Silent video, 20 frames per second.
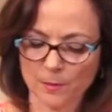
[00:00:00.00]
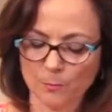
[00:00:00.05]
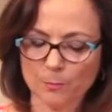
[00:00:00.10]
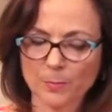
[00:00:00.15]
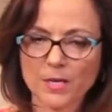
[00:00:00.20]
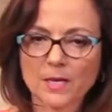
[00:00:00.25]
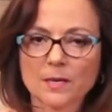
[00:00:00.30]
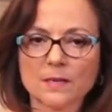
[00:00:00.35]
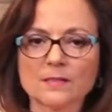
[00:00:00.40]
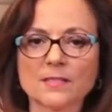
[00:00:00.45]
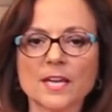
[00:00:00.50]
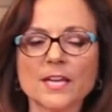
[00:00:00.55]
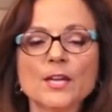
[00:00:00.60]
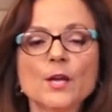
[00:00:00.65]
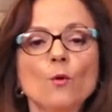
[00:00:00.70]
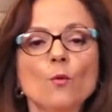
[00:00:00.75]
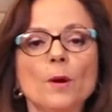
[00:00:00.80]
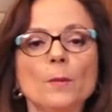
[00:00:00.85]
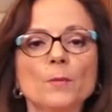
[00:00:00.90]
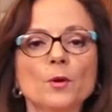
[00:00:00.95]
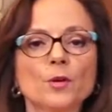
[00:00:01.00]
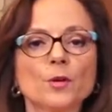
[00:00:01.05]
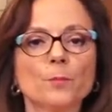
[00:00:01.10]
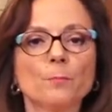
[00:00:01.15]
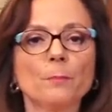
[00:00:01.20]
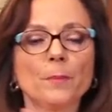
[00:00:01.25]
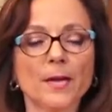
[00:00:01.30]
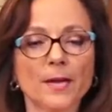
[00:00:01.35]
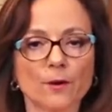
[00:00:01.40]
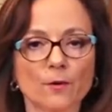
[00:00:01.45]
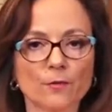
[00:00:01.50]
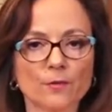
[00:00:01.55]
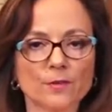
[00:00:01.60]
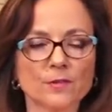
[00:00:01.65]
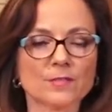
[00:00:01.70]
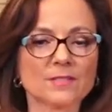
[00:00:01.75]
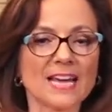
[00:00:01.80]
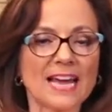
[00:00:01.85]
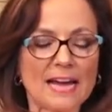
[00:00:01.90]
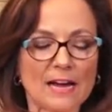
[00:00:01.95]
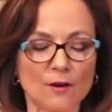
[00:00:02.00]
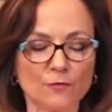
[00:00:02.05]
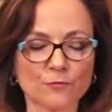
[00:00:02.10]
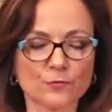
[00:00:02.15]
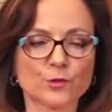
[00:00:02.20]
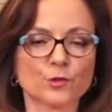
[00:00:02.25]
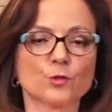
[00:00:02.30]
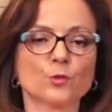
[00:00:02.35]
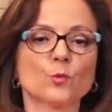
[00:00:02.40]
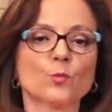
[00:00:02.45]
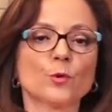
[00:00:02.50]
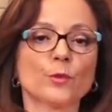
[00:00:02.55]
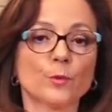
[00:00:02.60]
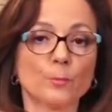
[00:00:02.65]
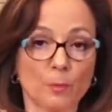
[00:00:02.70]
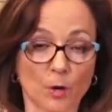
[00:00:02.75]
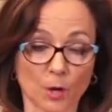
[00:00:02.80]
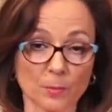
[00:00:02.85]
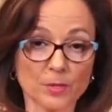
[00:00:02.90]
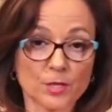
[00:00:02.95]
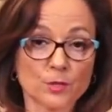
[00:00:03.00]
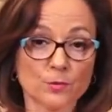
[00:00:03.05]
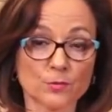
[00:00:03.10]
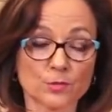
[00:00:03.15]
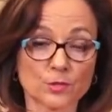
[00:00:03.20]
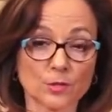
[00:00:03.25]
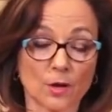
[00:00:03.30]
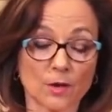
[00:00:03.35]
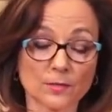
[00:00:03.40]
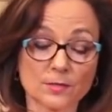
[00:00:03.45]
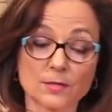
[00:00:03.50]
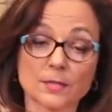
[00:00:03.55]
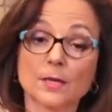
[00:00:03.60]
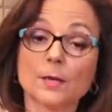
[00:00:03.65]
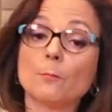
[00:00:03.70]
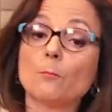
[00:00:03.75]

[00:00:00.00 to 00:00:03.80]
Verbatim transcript: Because I know I'm gonna pair this after with a barbecue sauce,